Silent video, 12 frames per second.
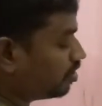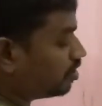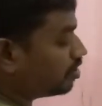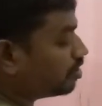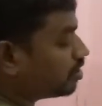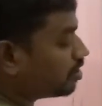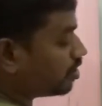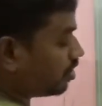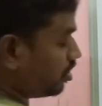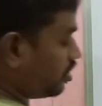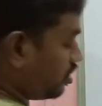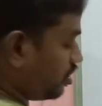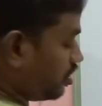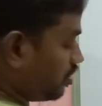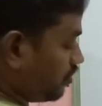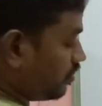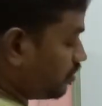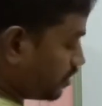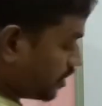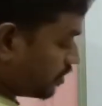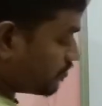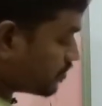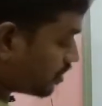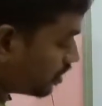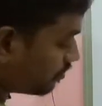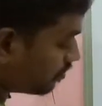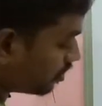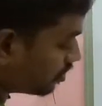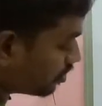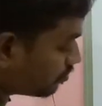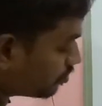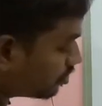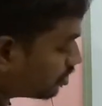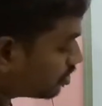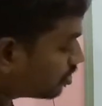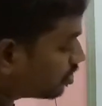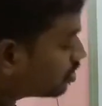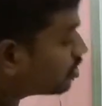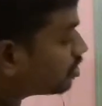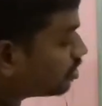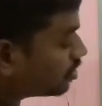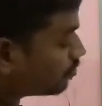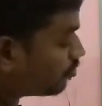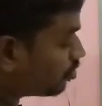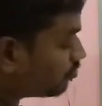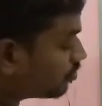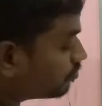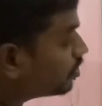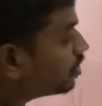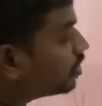Here all terms are given in the book, in the problem.